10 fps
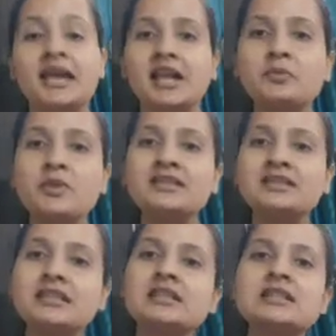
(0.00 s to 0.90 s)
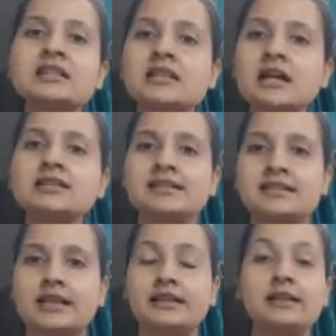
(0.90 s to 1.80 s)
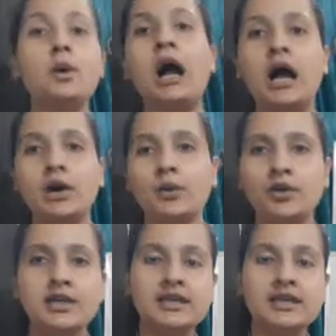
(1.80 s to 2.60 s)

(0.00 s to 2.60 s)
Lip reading: It means it is a null set. Now how?